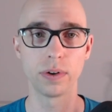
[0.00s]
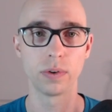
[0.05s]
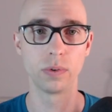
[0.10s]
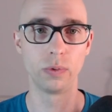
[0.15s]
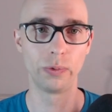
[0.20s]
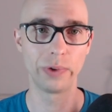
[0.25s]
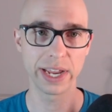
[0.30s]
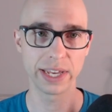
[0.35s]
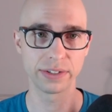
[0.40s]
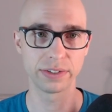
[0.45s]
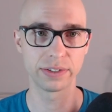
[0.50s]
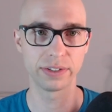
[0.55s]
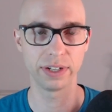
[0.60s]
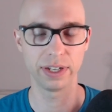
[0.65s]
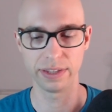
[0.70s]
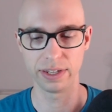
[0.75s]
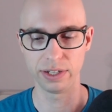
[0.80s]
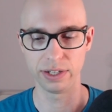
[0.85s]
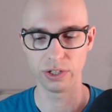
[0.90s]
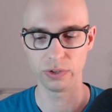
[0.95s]
rest and
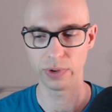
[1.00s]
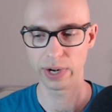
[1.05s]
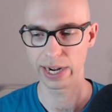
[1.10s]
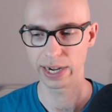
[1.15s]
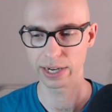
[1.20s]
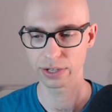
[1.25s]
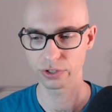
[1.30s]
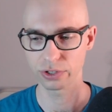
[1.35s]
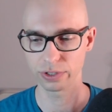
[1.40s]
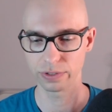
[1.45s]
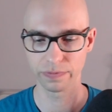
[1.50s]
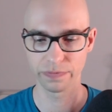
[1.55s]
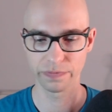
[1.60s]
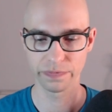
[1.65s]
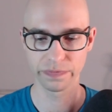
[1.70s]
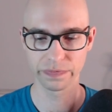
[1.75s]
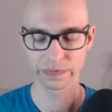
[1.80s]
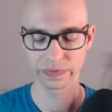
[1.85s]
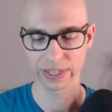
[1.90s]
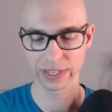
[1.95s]
then do an action.
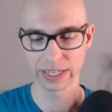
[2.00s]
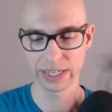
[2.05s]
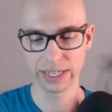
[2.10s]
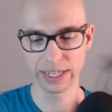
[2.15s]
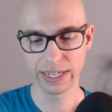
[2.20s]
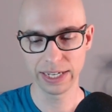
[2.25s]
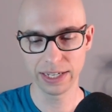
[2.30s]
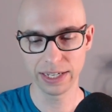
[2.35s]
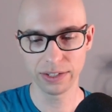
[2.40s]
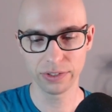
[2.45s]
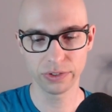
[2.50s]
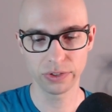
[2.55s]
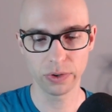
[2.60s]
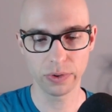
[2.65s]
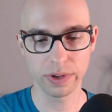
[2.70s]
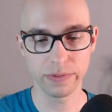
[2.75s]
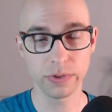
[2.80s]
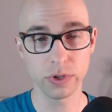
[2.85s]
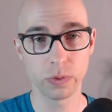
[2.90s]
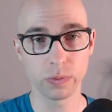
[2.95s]
So
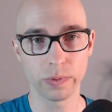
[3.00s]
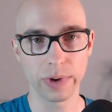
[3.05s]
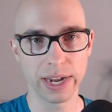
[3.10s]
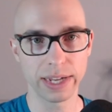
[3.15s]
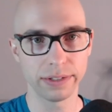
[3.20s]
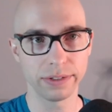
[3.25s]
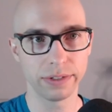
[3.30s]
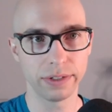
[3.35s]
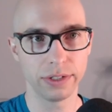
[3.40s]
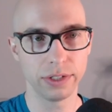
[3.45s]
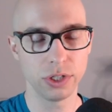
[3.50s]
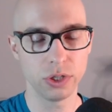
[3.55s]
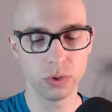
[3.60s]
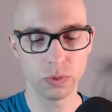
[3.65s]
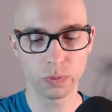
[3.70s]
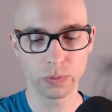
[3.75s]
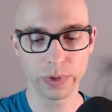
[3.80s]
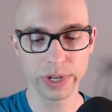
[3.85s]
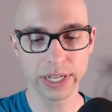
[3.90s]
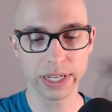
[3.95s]
if you rest, you
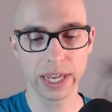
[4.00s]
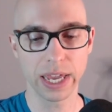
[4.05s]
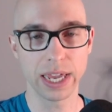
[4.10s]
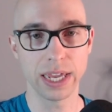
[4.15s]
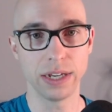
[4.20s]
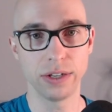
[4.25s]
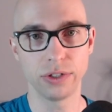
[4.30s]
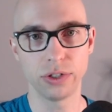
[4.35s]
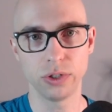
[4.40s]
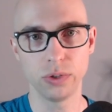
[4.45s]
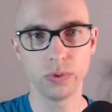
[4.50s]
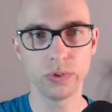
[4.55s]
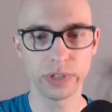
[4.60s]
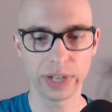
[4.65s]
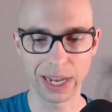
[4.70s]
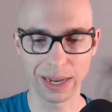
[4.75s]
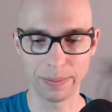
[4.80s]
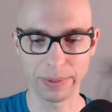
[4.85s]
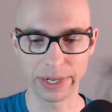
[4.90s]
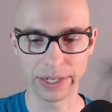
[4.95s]
regain 2
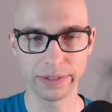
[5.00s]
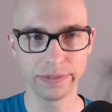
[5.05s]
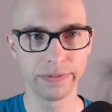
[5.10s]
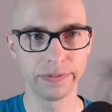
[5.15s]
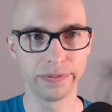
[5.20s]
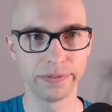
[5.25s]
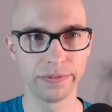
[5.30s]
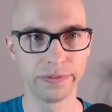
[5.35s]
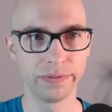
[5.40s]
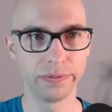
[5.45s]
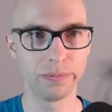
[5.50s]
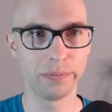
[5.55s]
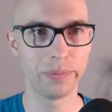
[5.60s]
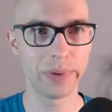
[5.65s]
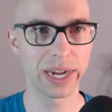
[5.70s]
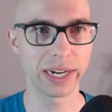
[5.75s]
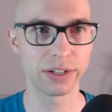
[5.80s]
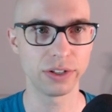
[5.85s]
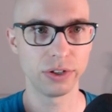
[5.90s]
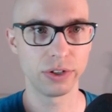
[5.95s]
stamina
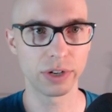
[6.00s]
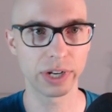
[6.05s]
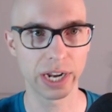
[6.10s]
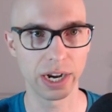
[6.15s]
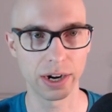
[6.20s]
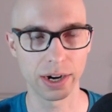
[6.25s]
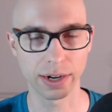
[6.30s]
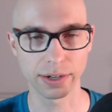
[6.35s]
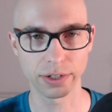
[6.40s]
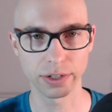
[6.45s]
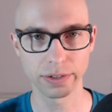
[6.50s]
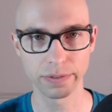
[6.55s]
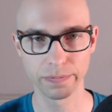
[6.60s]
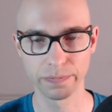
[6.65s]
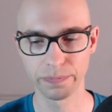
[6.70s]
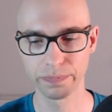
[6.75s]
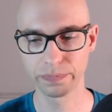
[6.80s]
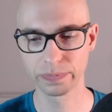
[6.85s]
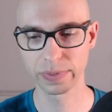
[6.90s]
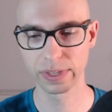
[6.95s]
back to your character,
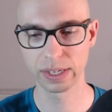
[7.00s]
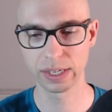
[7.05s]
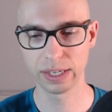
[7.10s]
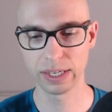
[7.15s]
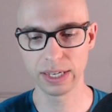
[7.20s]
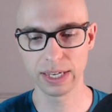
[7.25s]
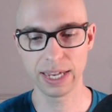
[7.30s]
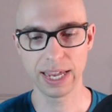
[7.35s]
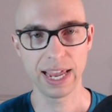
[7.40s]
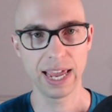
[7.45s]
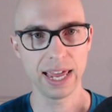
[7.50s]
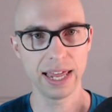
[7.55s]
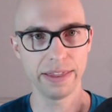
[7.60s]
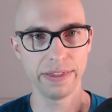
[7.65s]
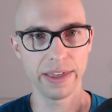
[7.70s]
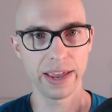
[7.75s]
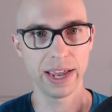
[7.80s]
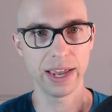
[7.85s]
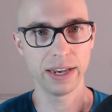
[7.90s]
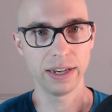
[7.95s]
and
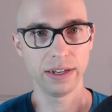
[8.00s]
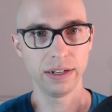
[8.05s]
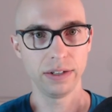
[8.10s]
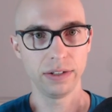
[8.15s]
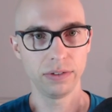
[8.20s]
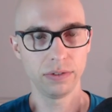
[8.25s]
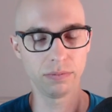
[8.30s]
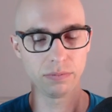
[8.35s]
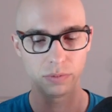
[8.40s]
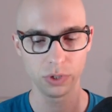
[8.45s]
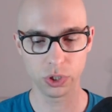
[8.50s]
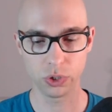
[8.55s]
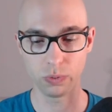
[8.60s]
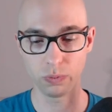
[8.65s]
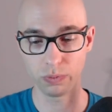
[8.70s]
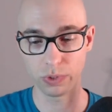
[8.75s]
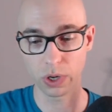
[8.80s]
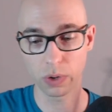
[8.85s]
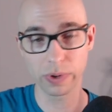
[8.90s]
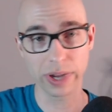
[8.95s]
then you
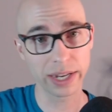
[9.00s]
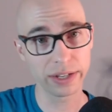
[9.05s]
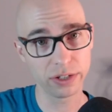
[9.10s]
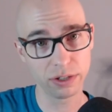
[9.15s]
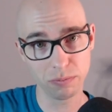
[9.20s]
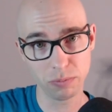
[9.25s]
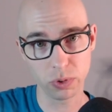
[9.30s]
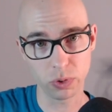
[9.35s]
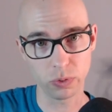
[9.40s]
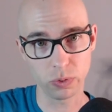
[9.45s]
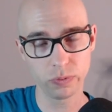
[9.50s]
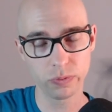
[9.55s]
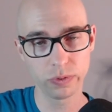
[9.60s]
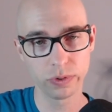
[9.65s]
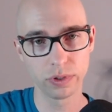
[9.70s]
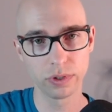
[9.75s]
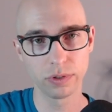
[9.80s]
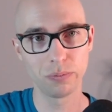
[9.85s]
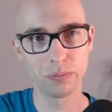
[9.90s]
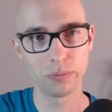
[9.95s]
don't get to move
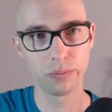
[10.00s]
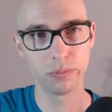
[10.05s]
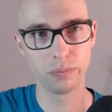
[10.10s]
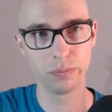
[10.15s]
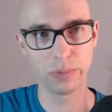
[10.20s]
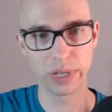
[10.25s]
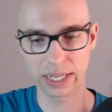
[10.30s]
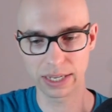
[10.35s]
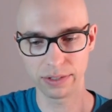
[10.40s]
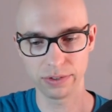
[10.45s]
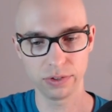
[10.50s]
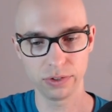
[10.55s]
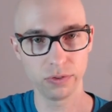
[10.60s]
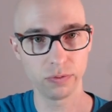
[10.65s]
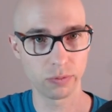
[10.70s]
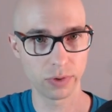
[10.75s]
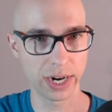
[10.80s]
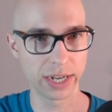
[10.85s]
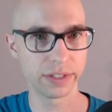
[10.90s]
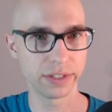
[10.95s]
because you've
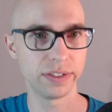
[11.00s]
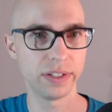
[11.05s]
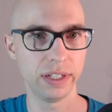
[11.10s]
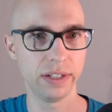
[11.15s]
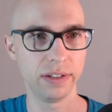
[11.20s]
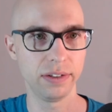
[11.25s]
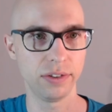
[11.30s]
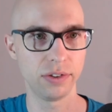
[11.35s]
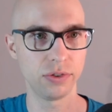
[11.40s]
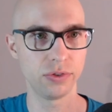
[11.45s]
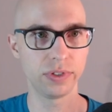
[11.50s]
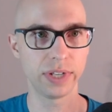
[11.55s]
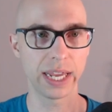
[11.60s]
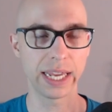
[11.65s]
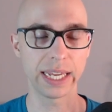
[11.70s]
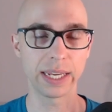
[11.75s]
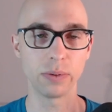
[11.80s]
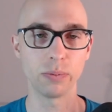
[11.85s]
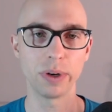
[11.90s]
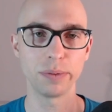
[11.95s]
rested and you're staying
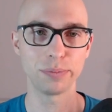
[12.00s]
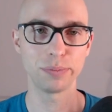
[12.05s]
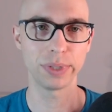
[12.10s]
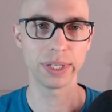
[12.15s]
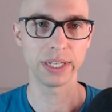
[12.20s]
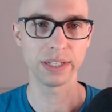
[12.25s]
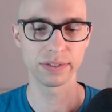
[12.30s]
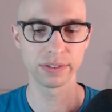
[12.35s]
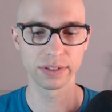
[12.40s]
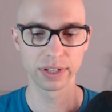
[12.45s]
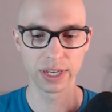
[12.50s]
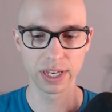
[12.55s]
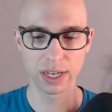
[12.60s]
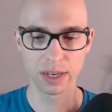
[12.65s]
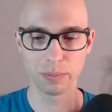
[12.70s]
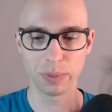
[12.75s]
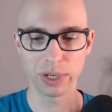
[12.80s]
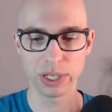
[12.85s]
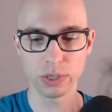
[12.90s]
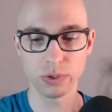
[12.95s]
in one place,
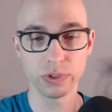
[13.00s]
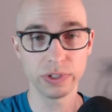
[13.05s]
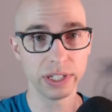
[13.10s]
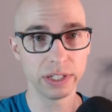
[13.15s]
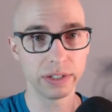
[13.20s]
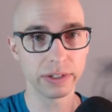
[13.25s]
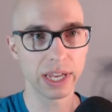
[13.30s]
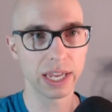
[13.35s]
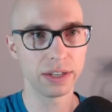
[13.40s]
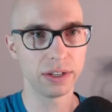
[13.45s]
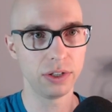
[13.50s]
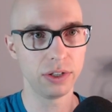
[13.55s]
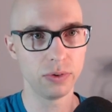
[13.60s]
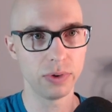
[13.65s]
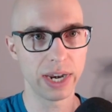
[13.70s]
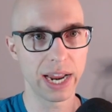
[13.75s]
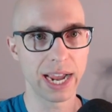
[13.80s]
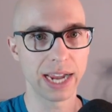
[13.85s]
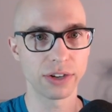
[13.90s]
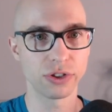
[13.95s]
but you still get to do an
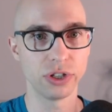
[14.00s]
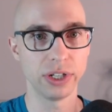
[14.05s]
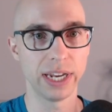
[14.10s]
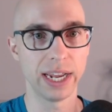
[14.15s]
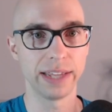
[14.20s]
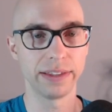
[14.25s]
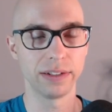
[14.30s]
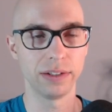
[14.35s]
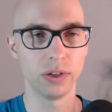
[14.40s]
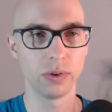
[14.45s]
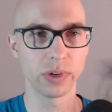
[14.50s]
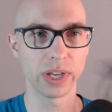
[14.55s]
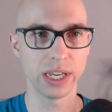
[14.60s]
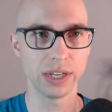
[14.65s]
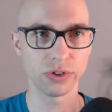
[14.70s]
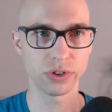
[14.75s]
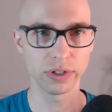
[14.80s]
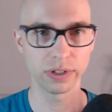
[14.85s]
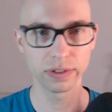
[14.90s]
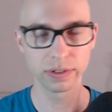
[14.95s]
action at the
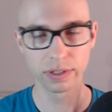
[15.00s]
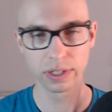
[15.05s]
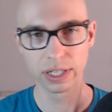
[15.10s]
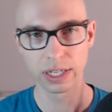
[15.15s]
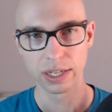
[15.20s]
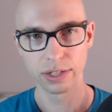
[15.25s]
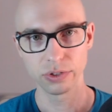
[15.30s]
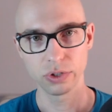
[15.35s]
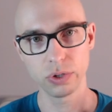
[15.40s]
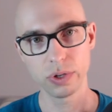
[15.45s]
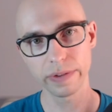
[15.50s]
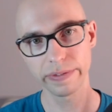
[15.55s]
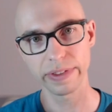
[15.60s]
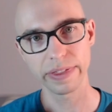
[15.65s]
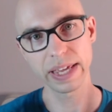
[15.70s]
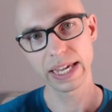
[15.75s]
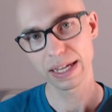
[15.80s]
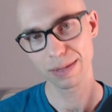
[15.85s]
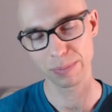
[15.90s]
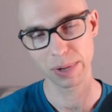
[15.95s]
location. So you have to
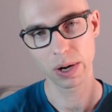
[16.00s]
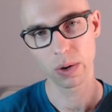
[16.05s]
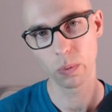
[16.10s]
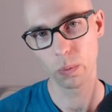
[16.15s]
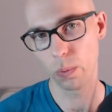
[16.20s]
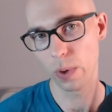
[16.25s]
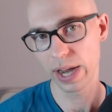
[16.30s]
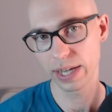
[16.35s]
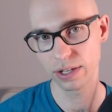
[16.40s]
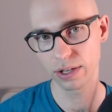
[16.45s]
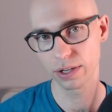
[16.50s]
think about when you're